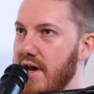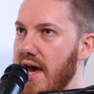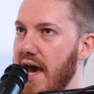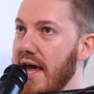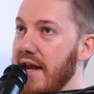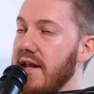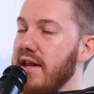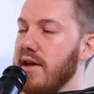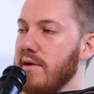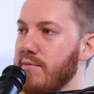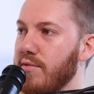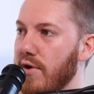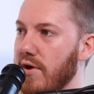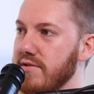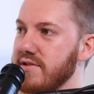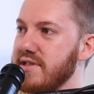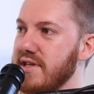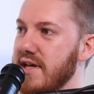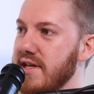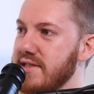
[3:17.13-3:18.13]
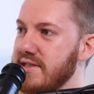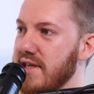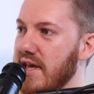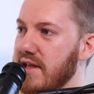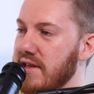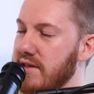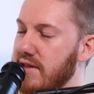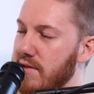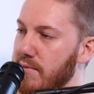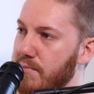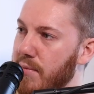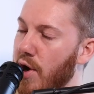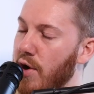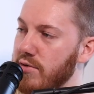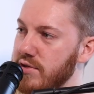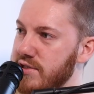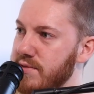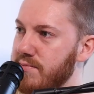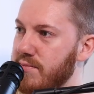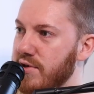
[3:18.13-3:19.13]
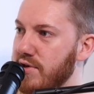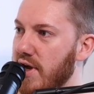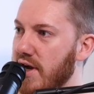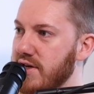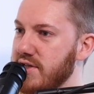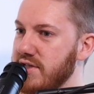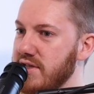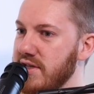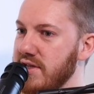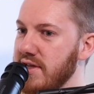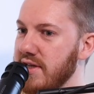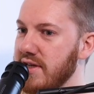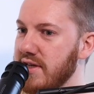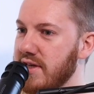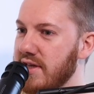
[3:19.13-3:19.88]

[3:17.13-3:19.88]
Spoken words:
editing process, like the post production,